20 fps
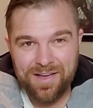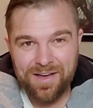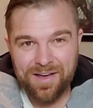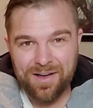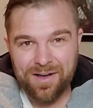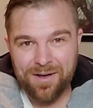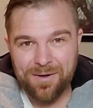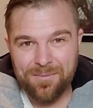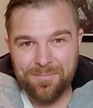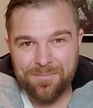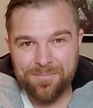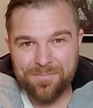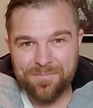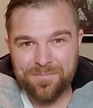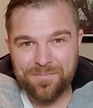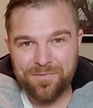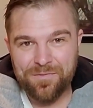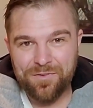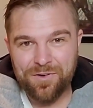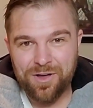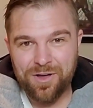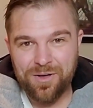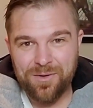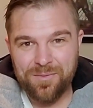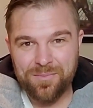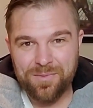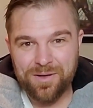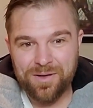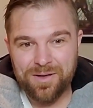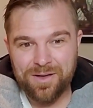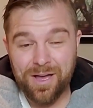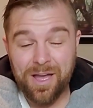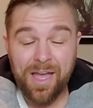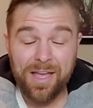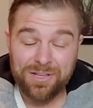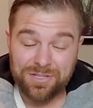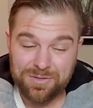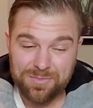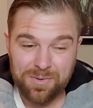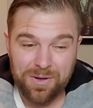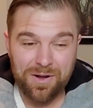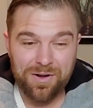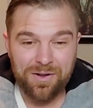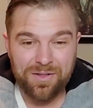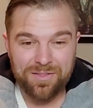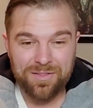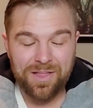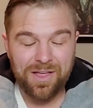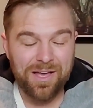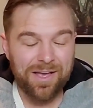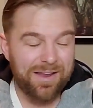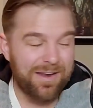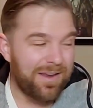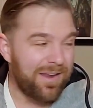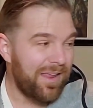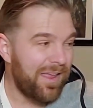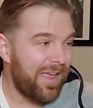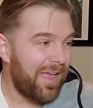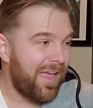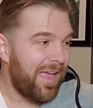from, I actually bought it online,